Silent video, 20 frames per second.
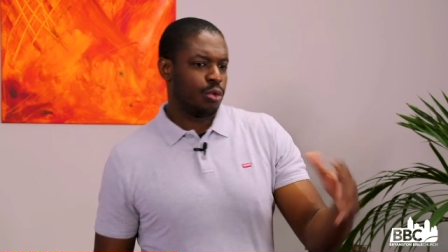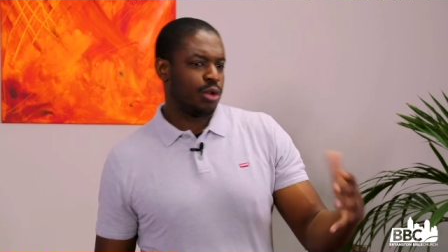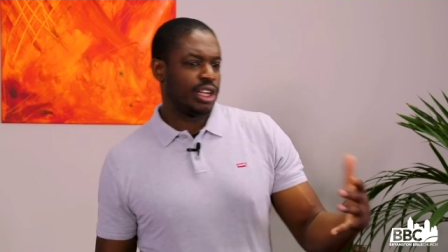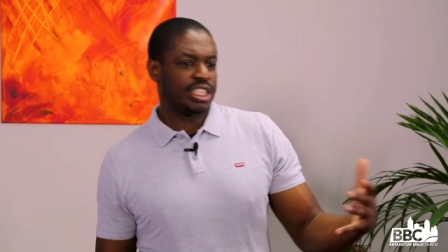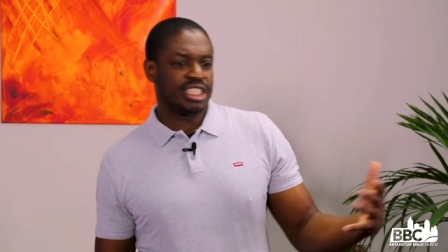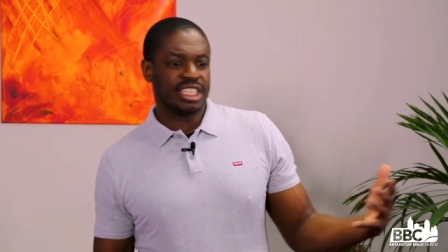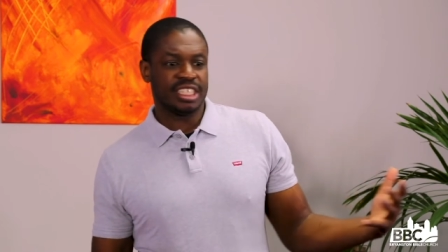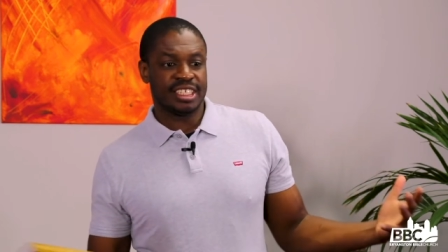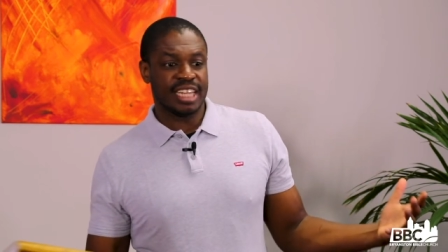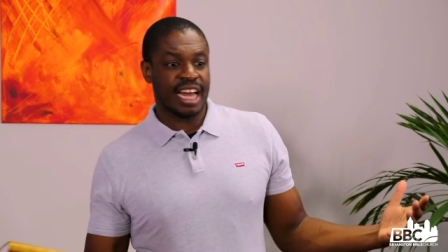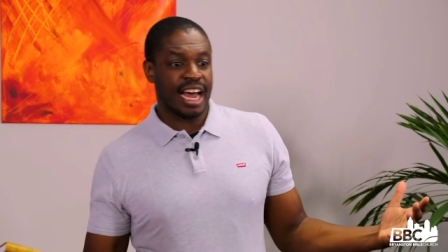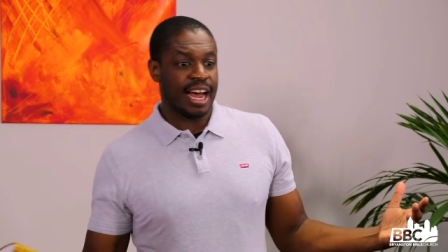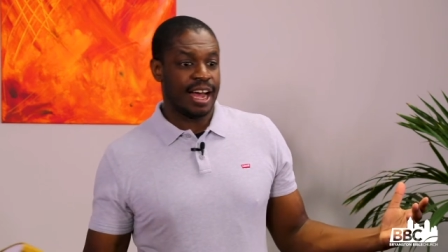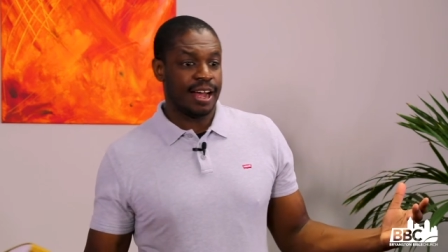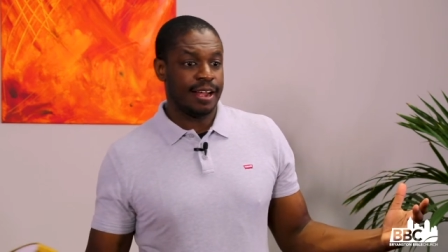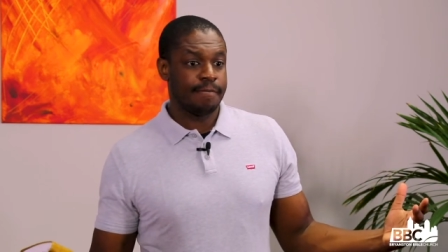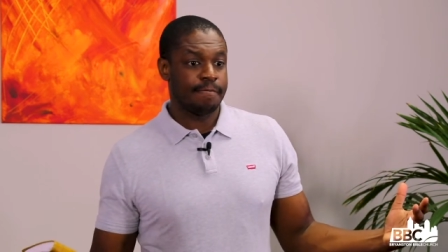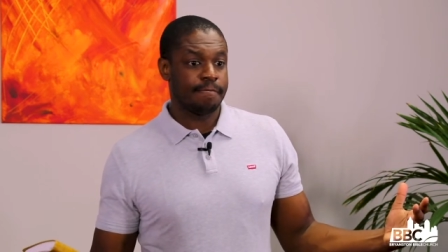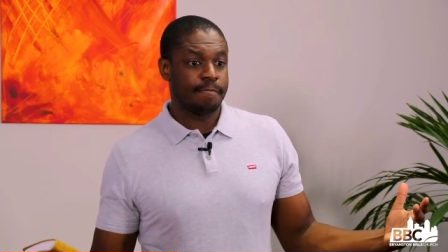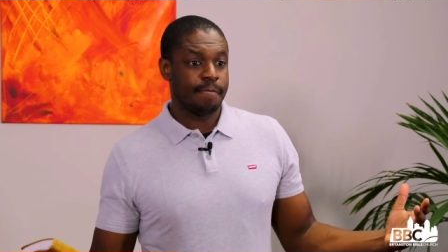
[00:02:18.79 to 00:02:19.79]
which is
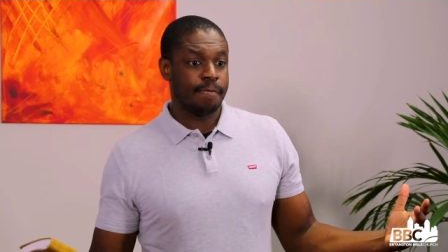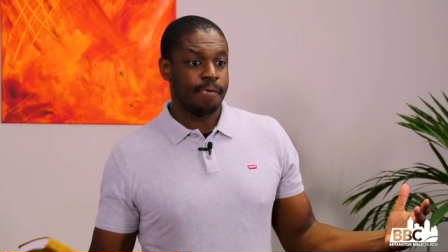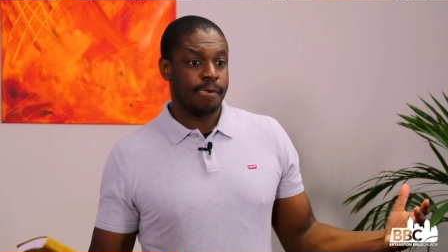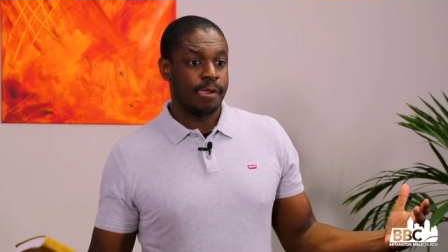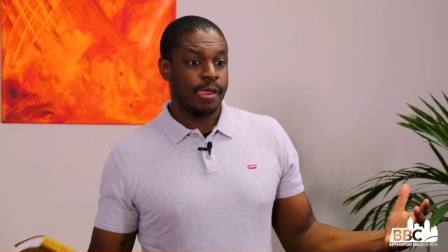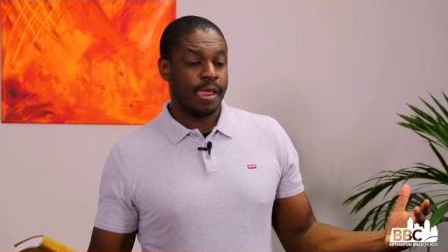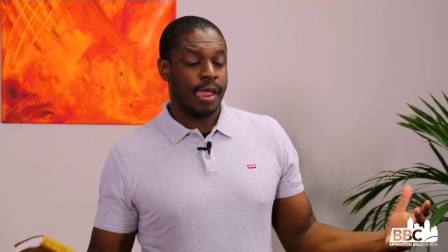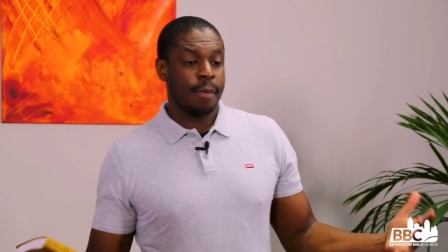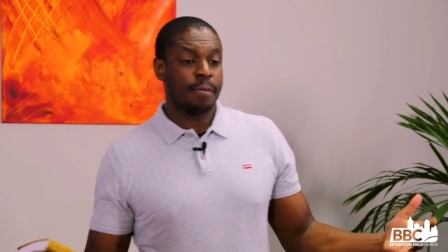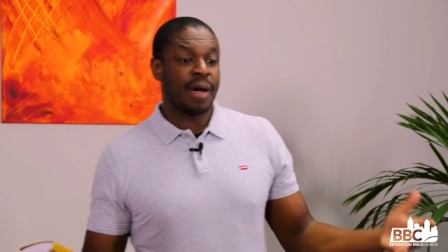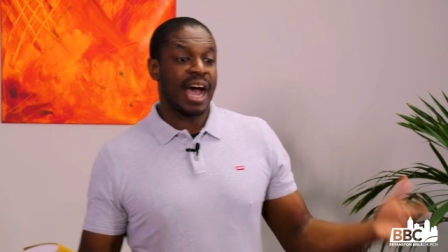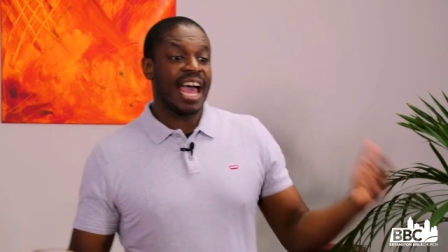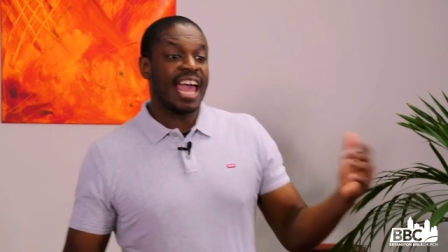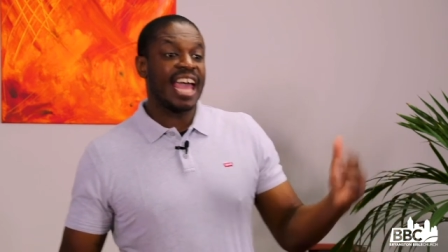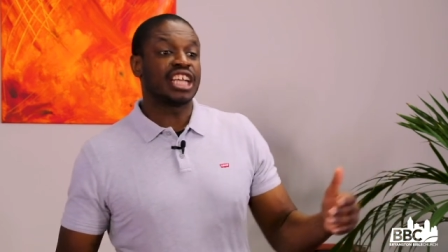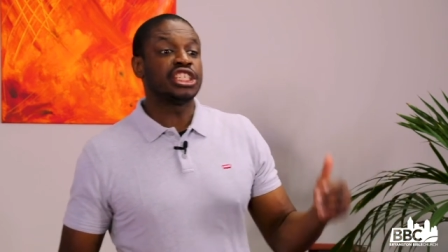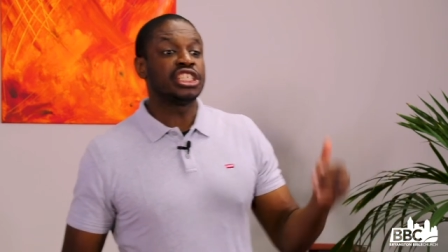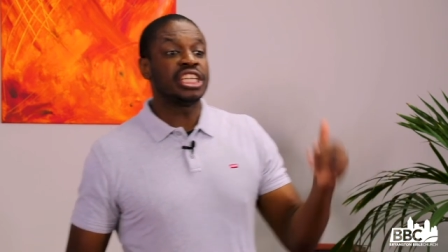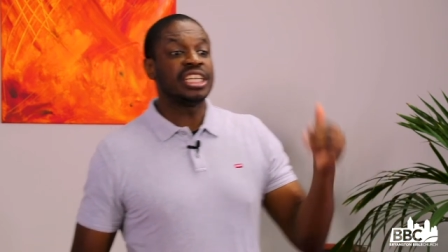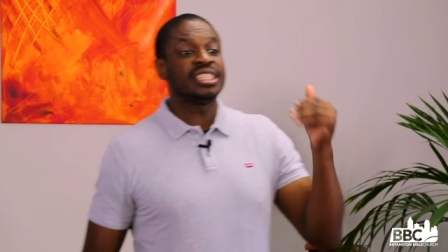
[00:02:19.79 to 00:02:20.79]
by
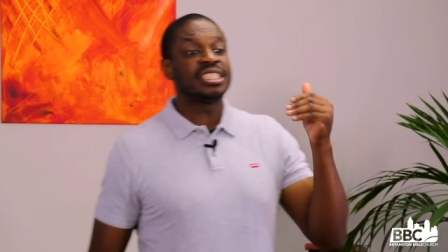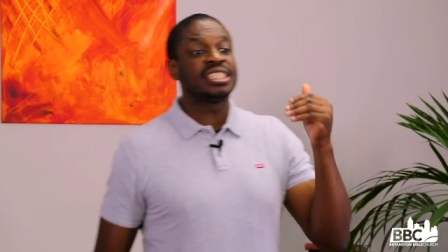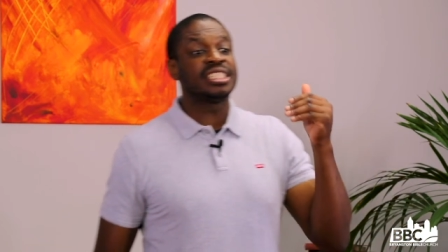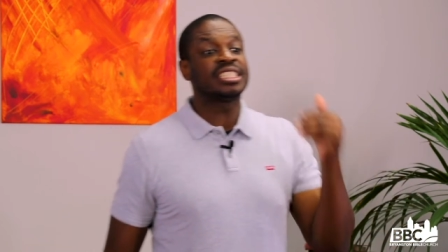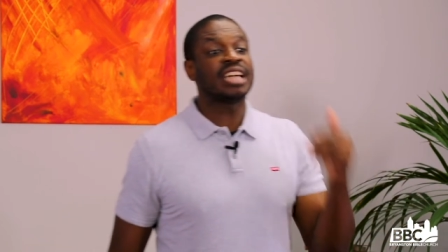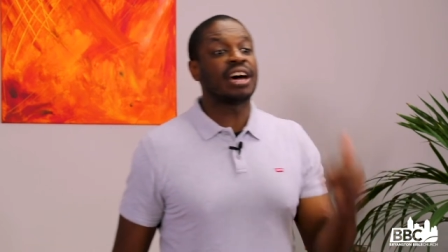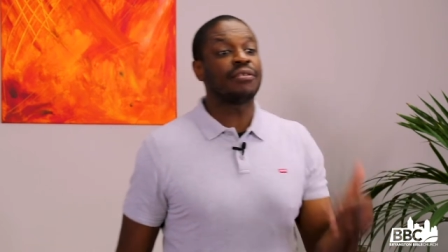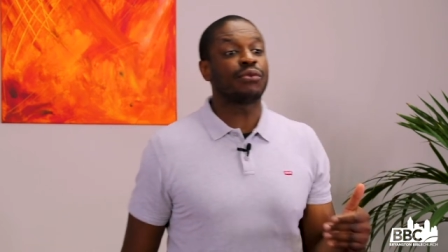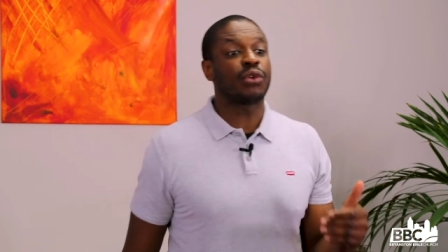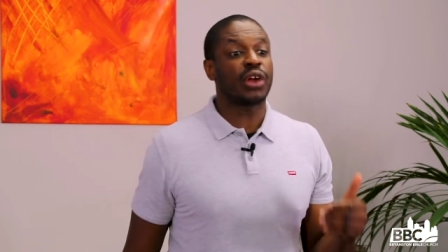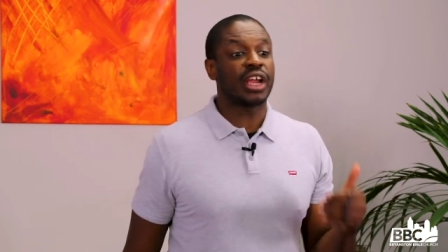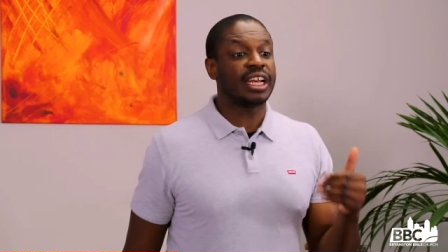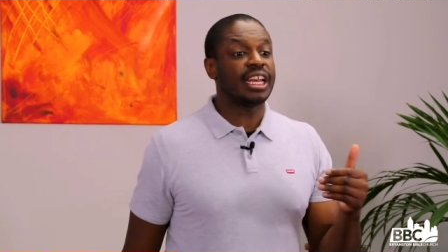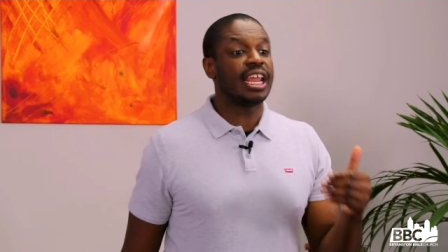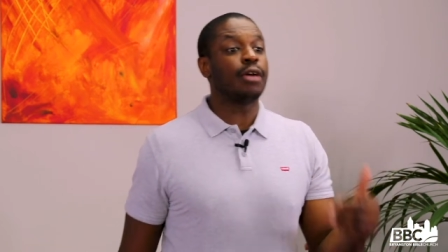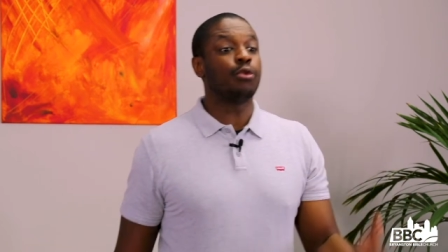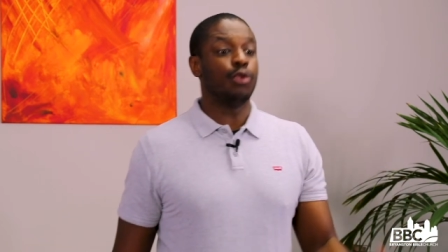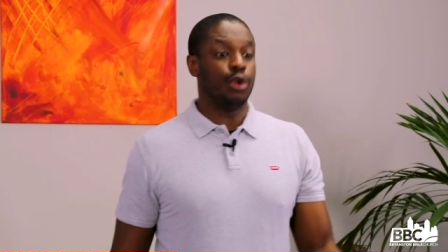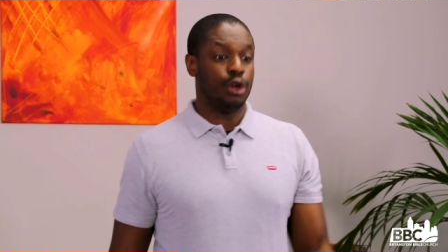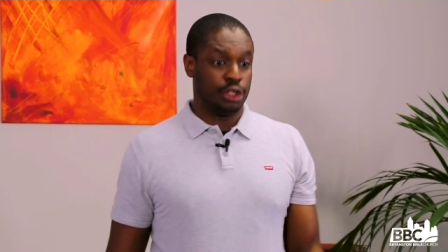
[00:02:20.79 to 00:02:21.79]
actually suffering
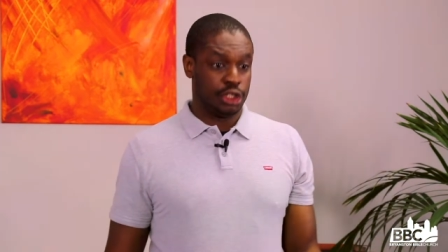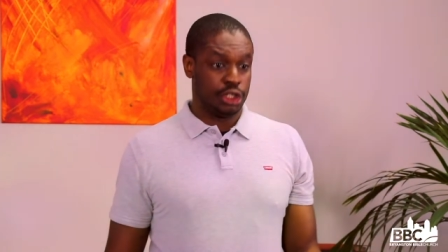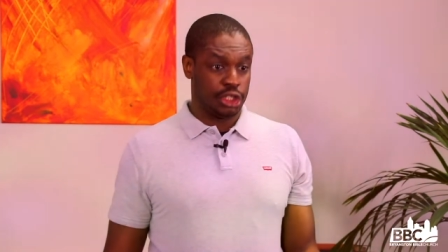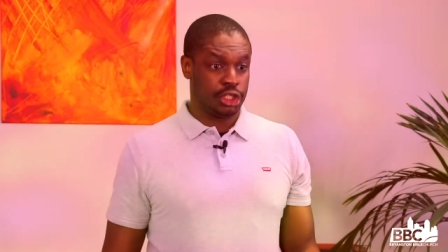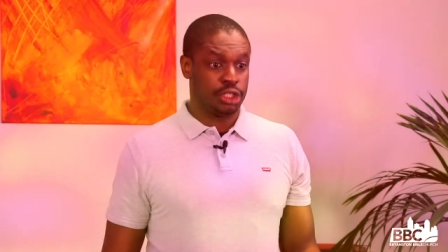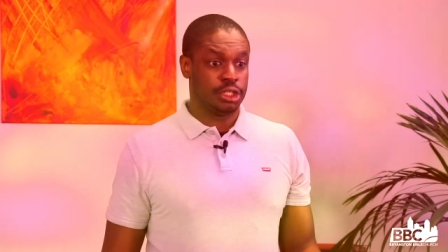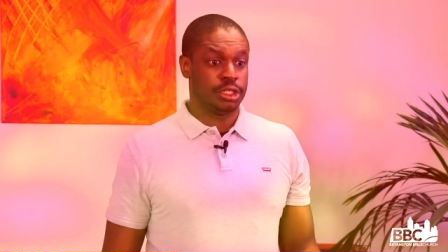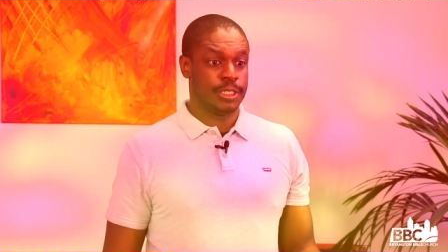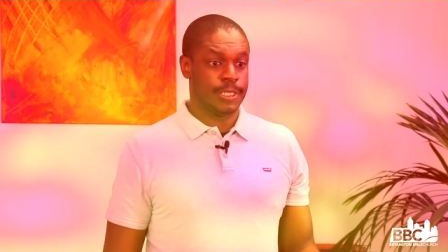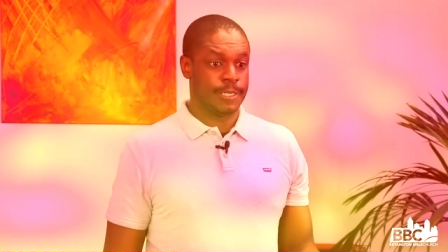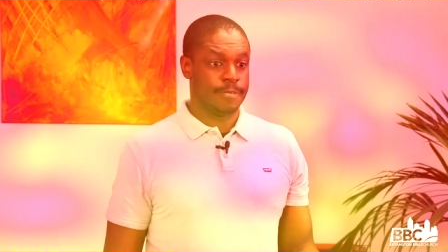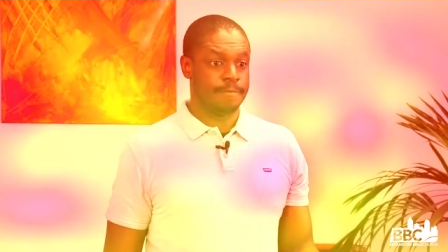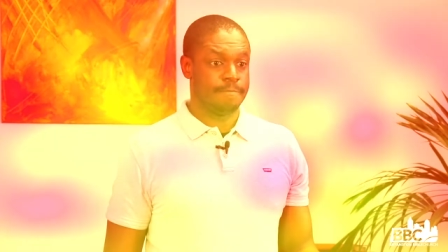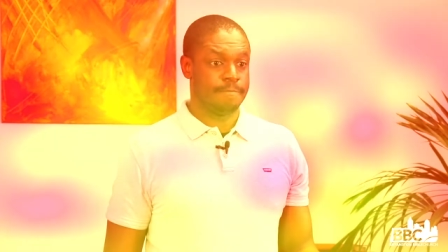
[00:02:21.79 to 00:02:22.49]
their worst.